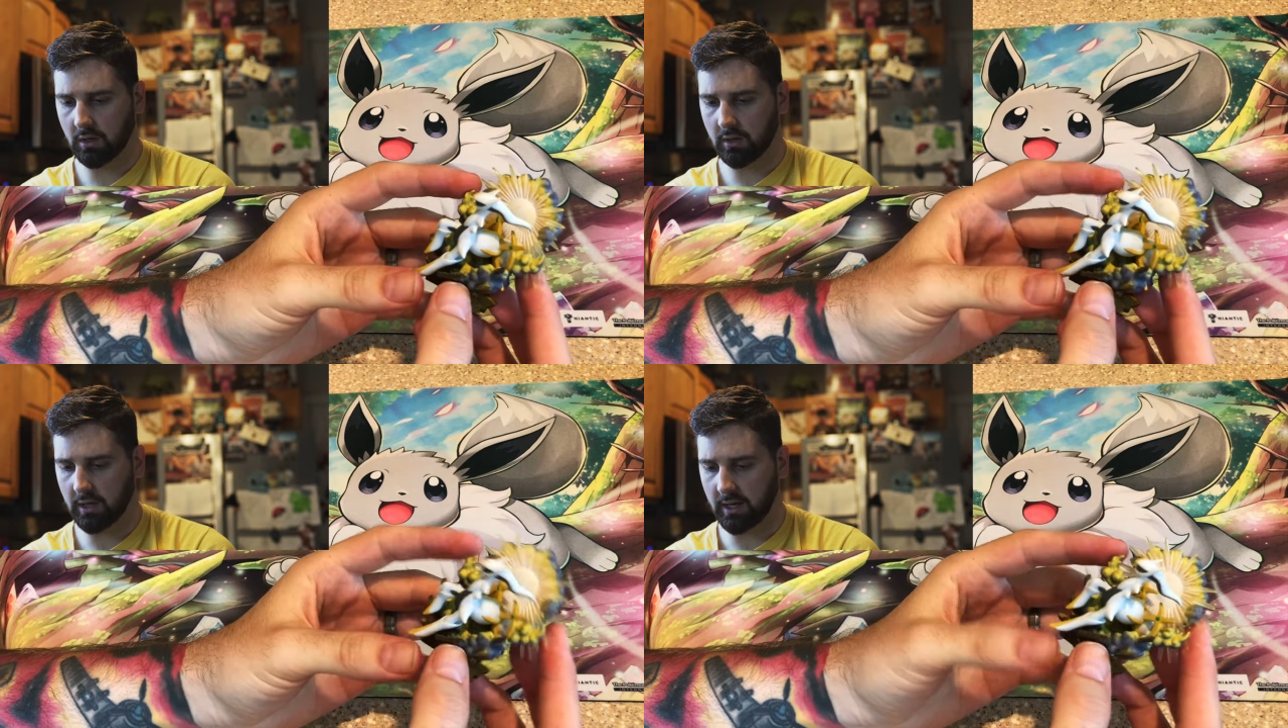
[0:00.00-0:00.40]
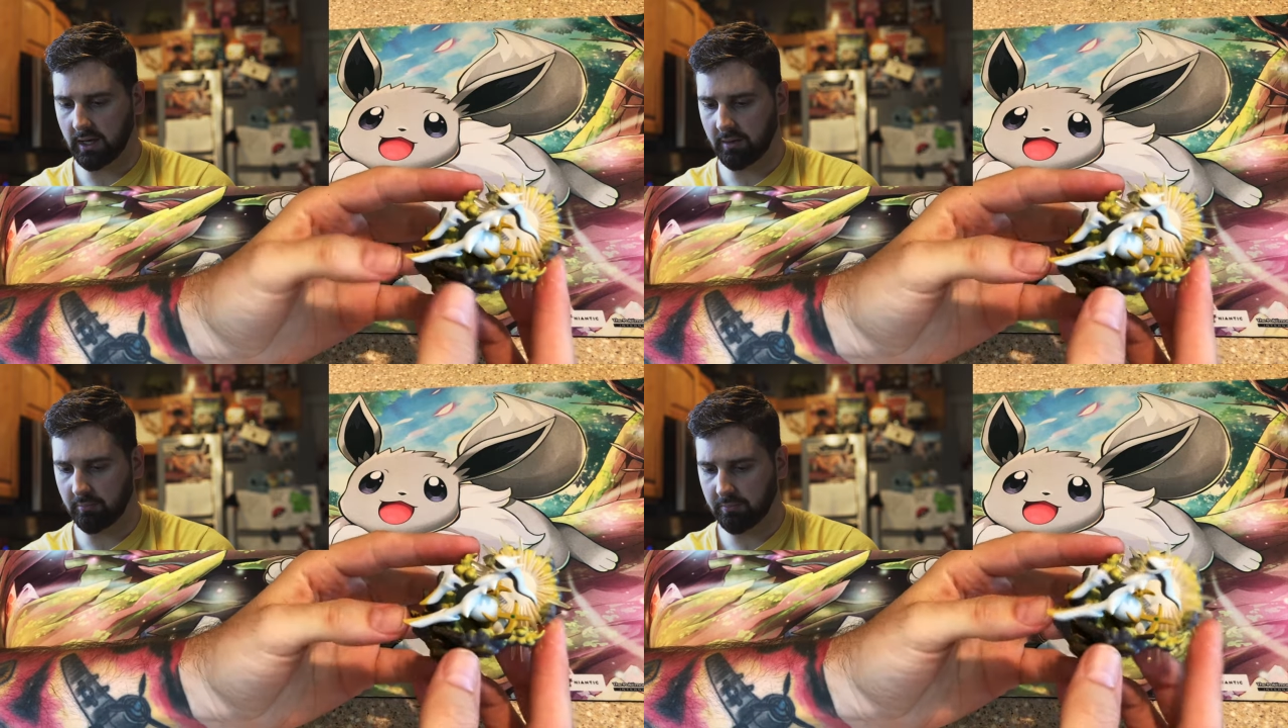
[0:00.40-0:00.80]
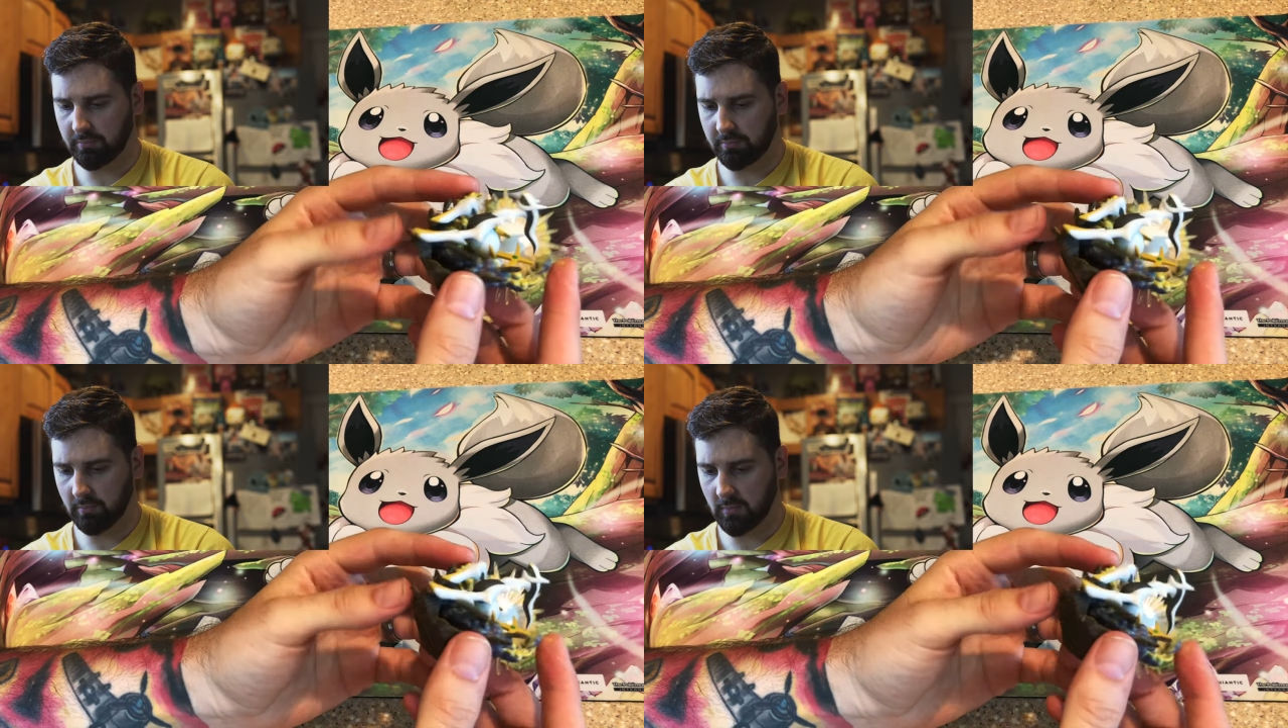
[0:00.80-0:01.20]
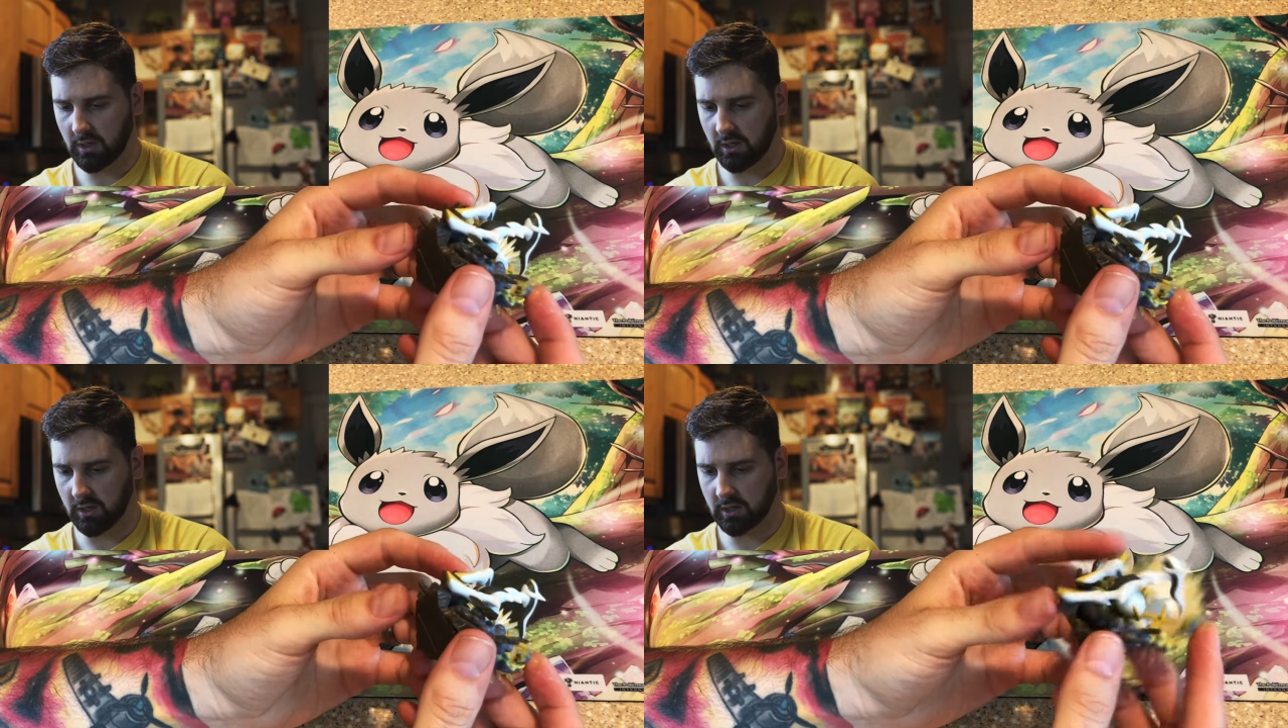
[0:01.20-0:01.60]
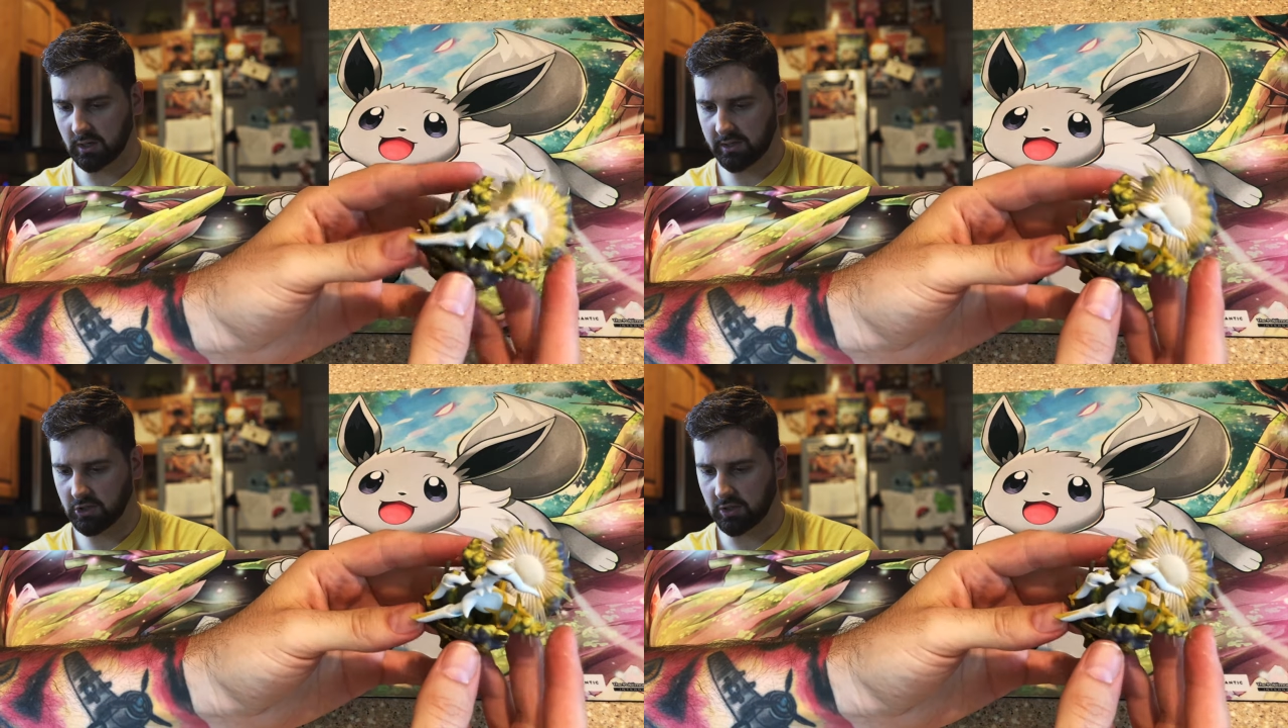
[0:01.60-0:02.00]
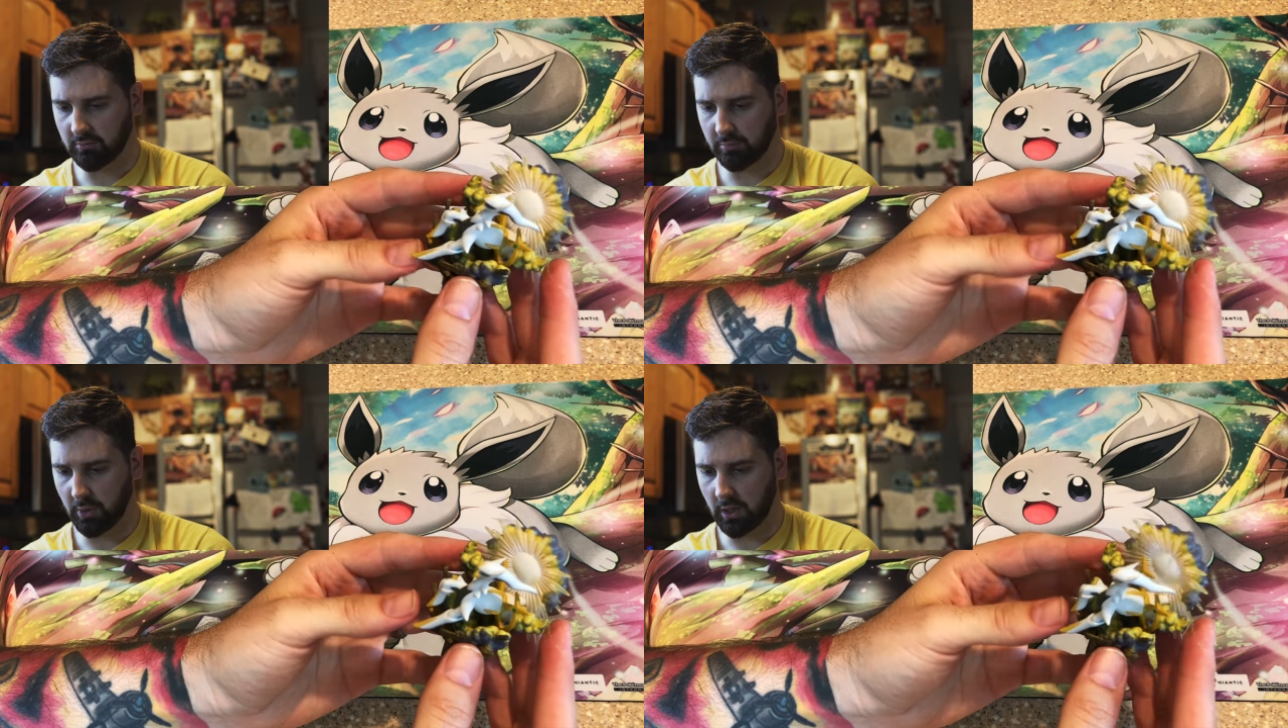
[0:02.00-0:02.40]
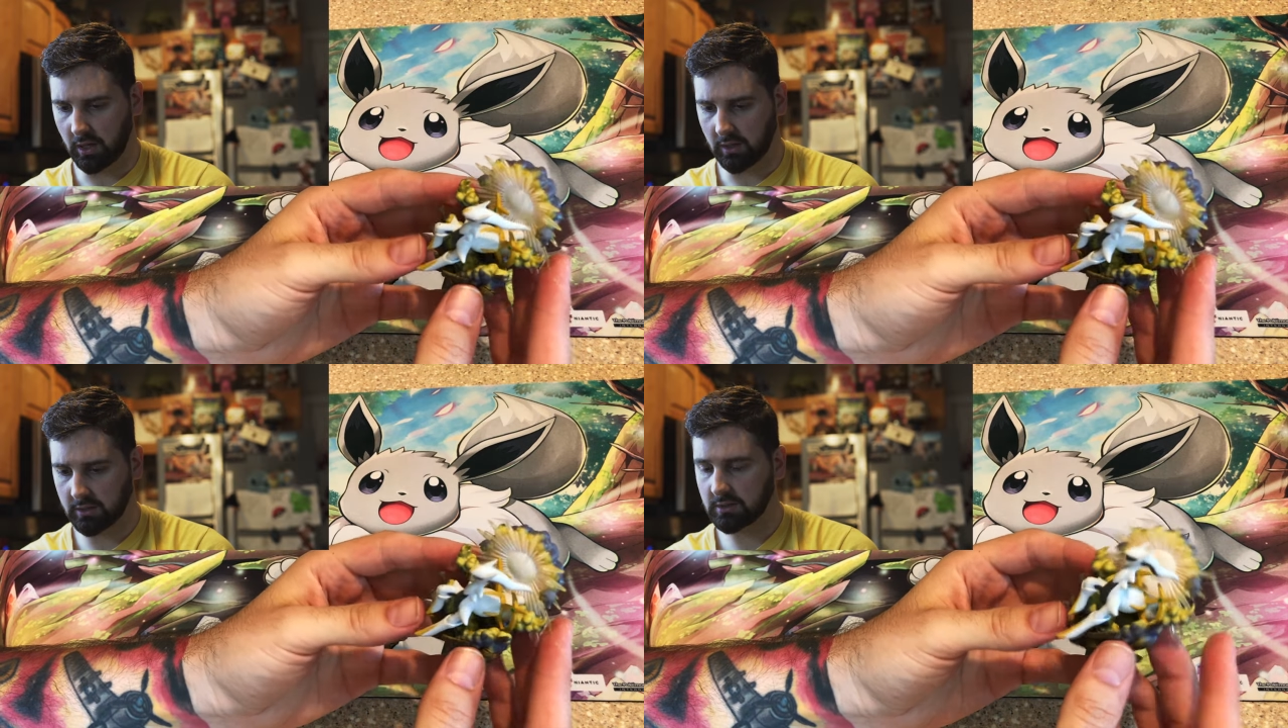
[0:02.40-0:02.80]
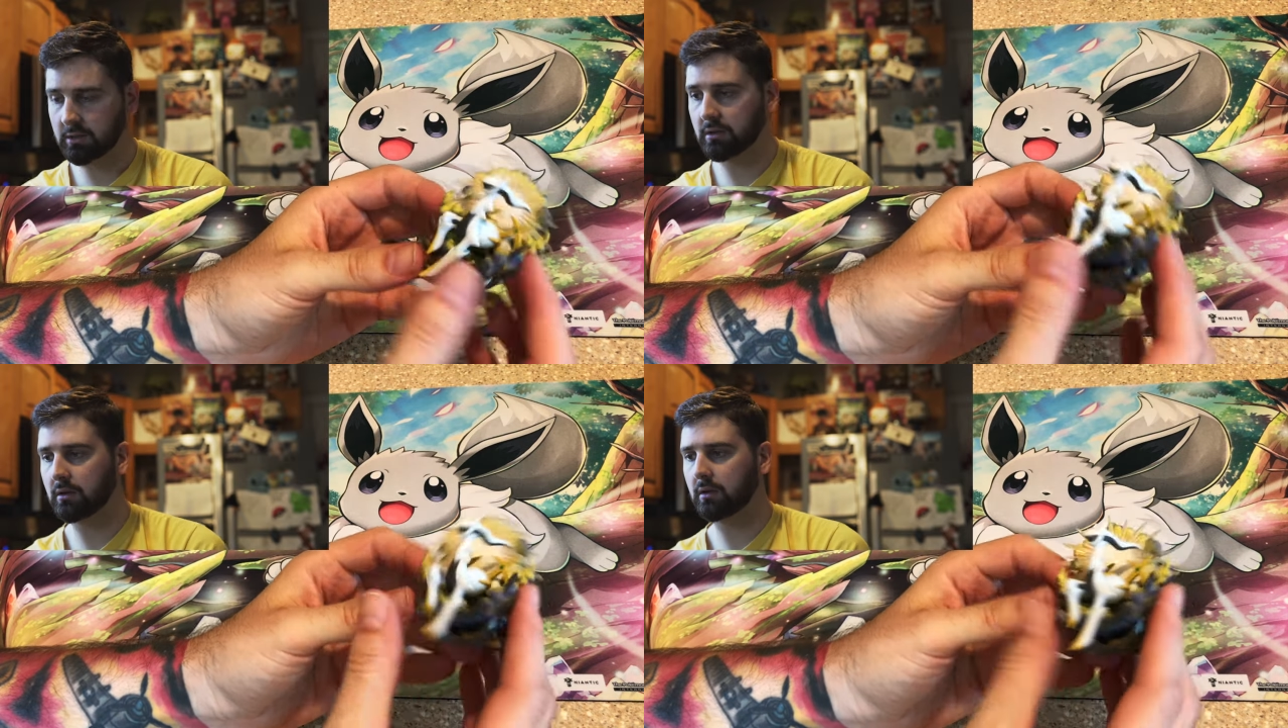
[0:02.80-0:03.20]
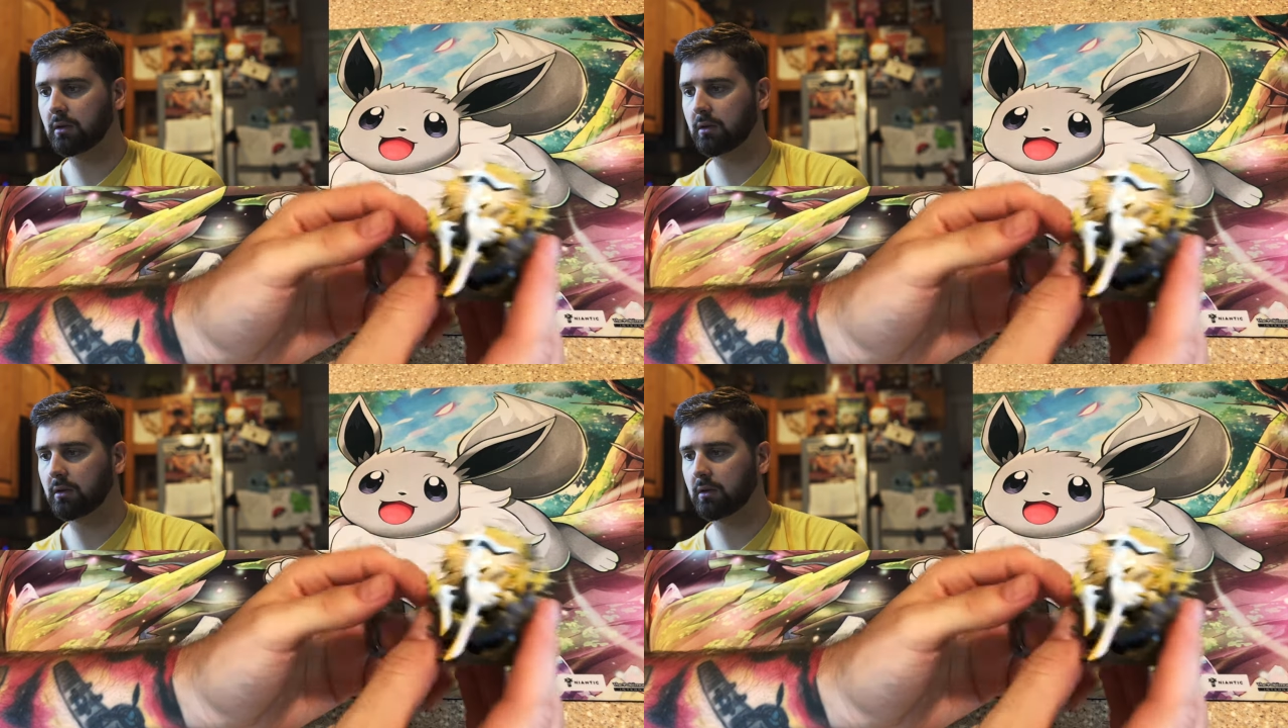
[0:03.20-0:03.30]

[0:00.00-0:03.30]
that collection box.